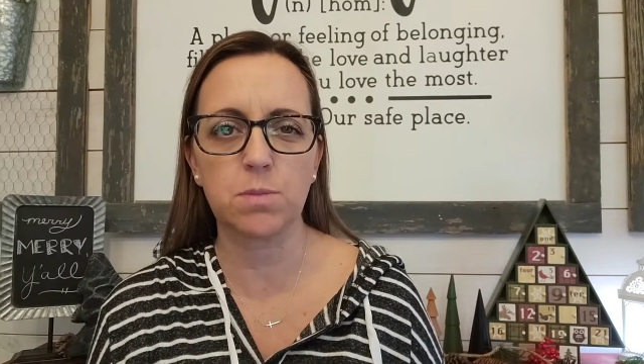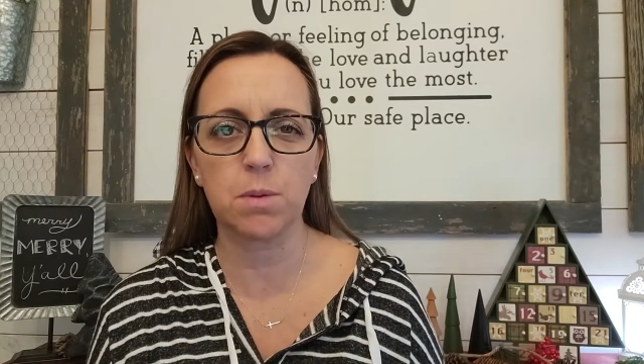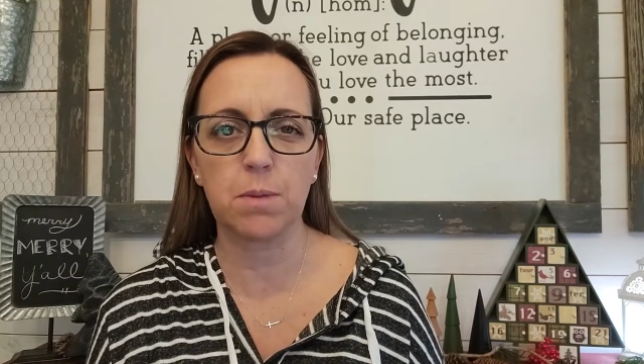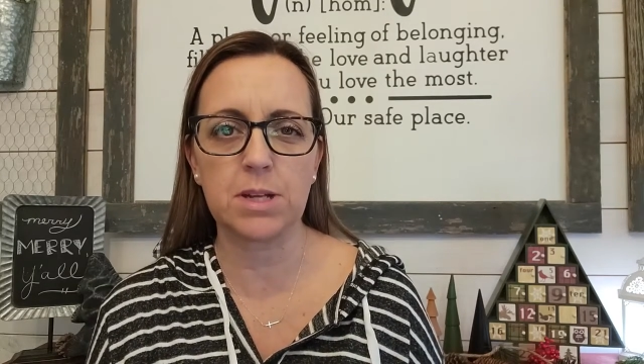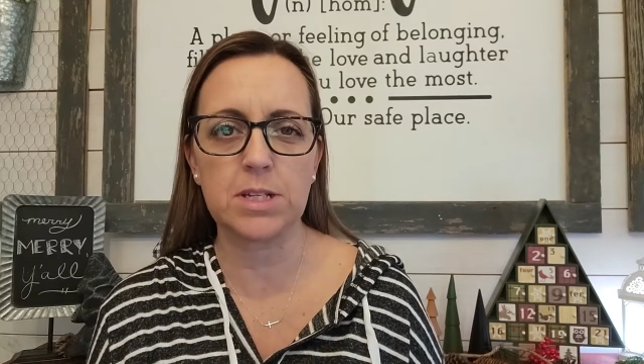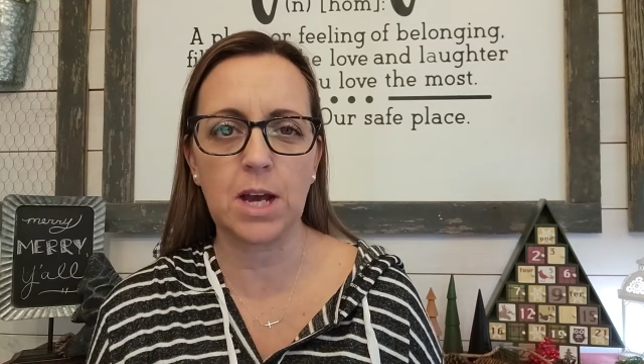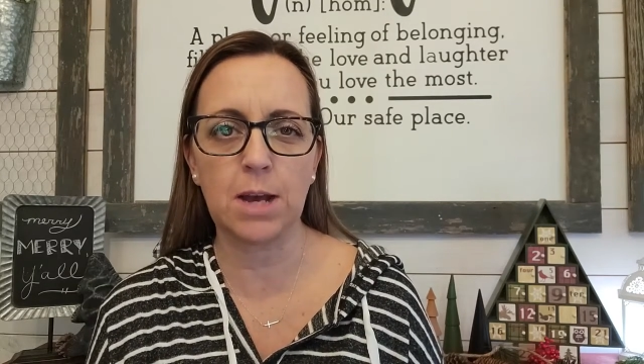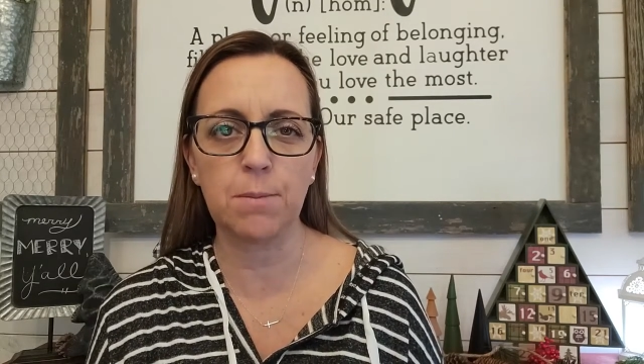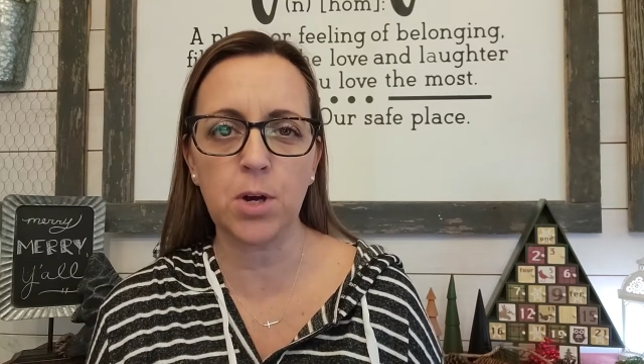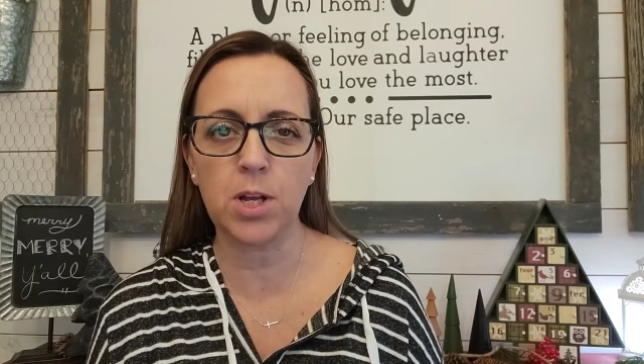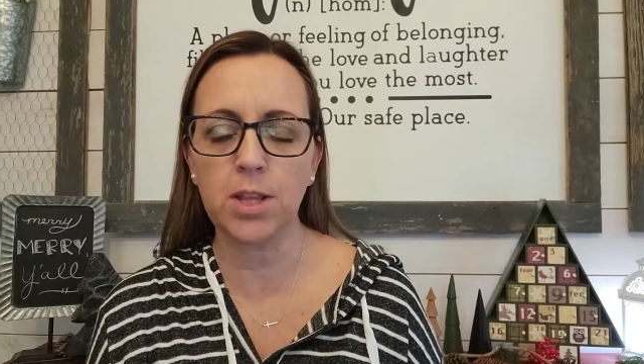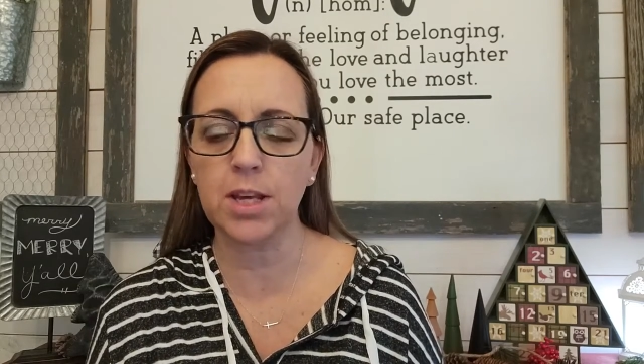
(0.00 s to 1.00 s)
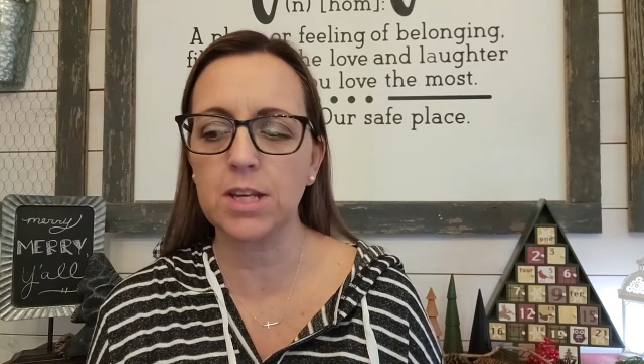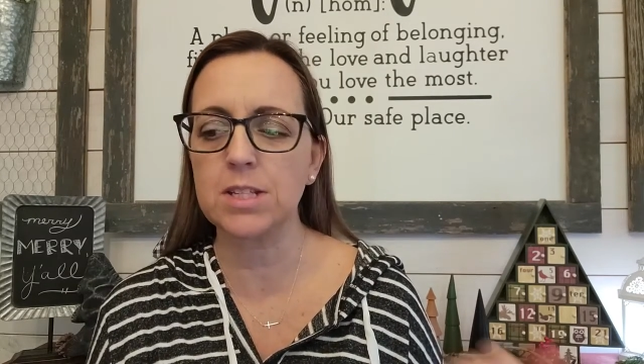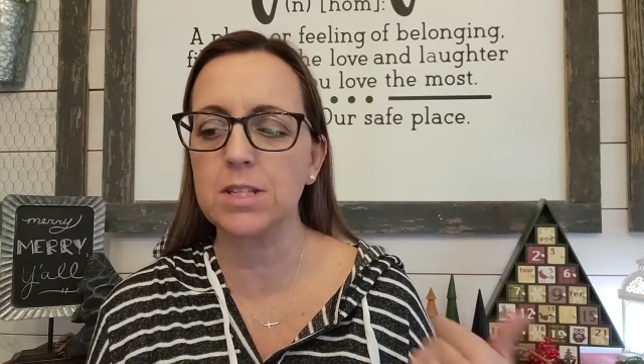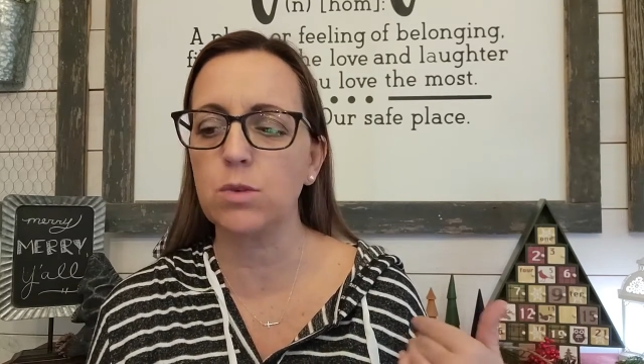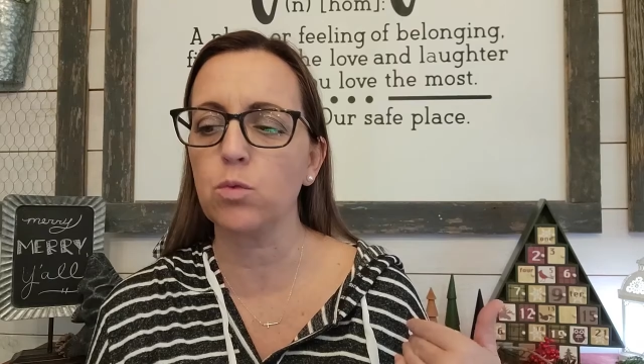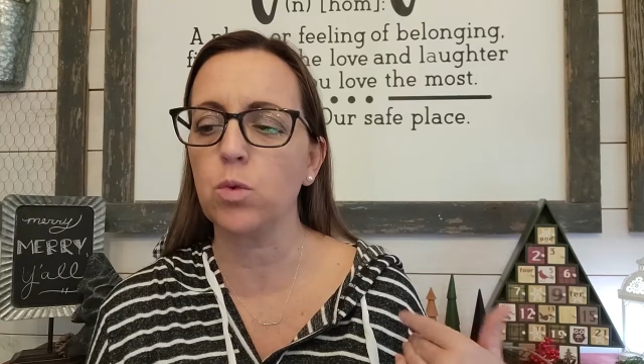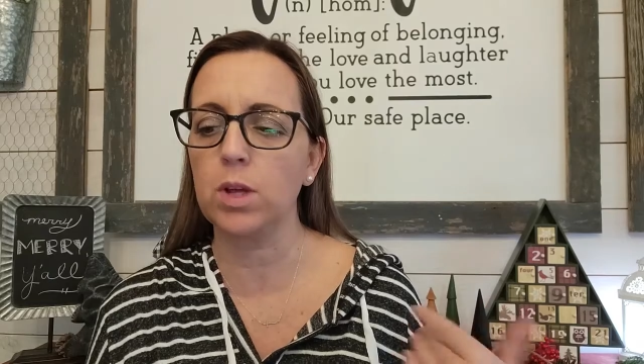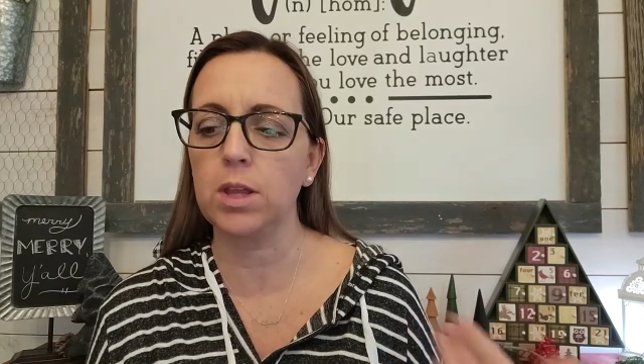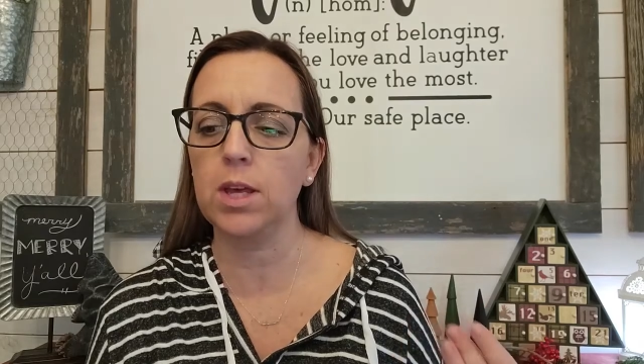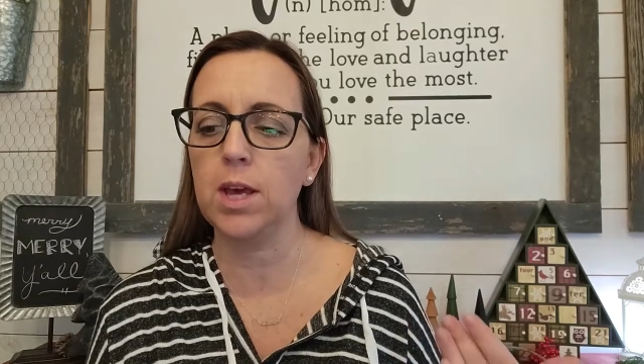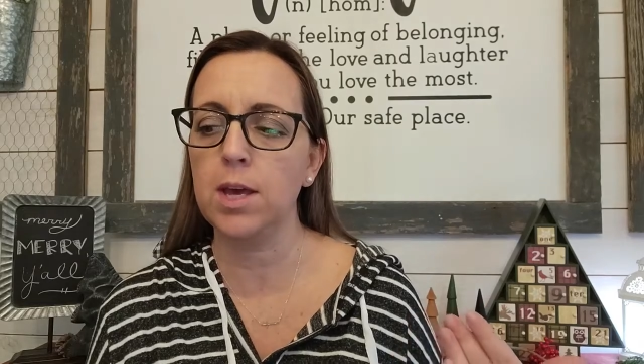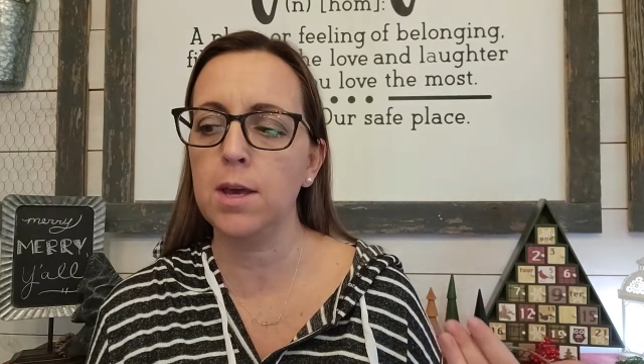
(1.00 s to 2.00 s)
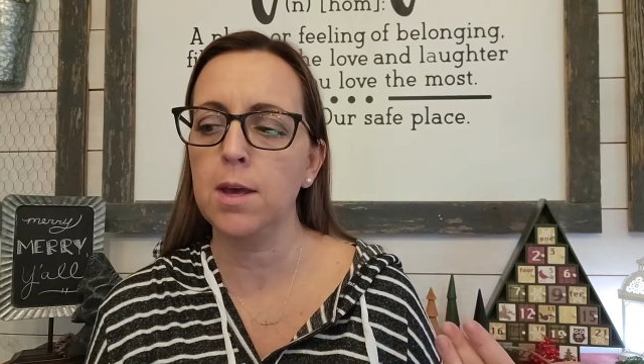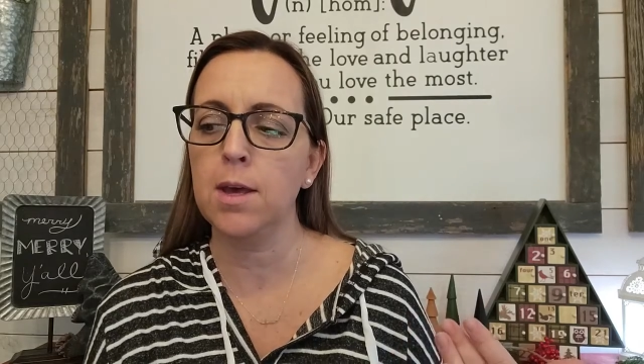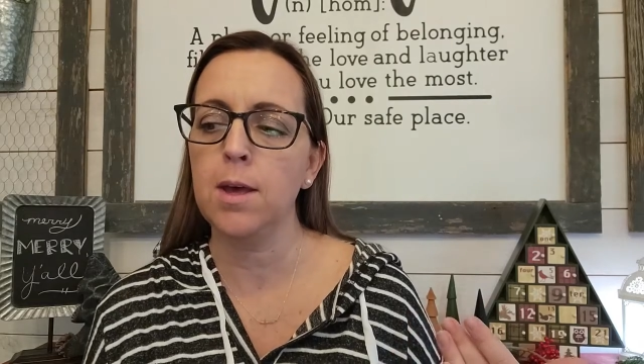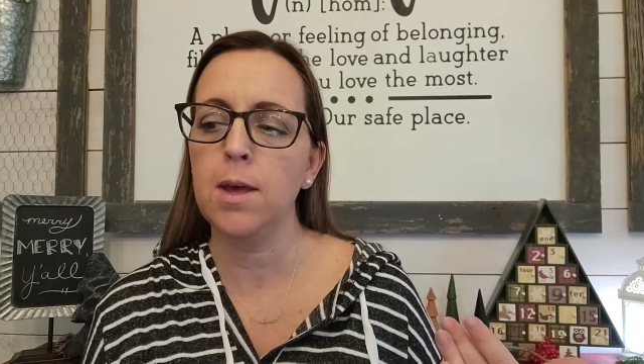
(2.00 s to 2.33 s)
spend my time on. Like, is it really